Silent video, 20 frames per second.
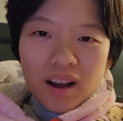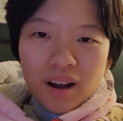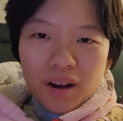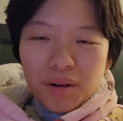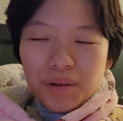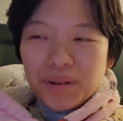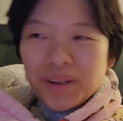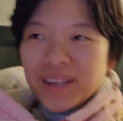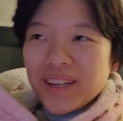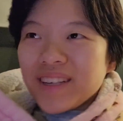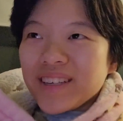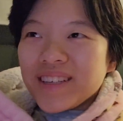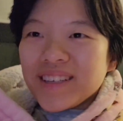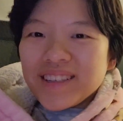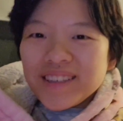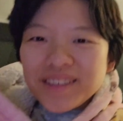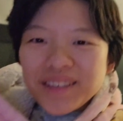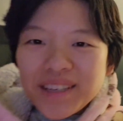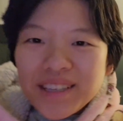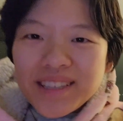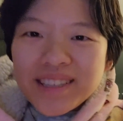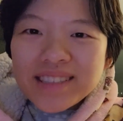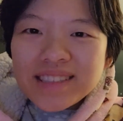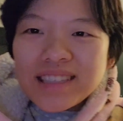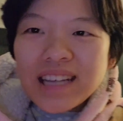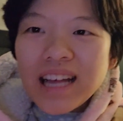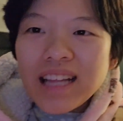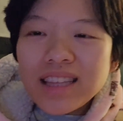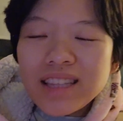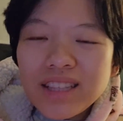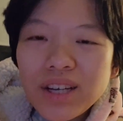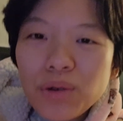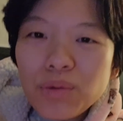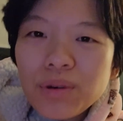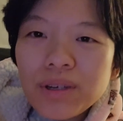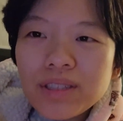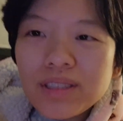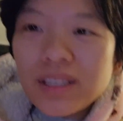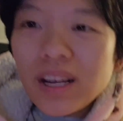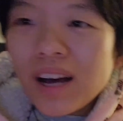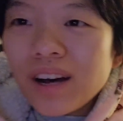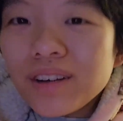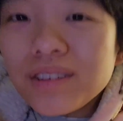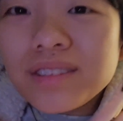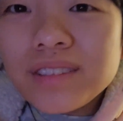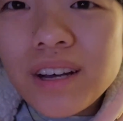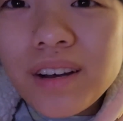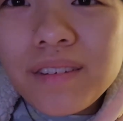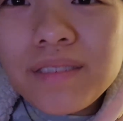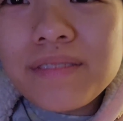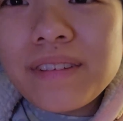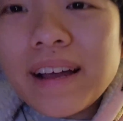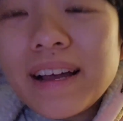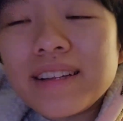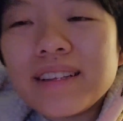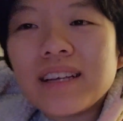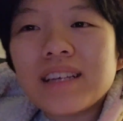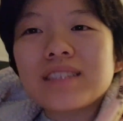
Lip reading: Alright, here is the result of Fan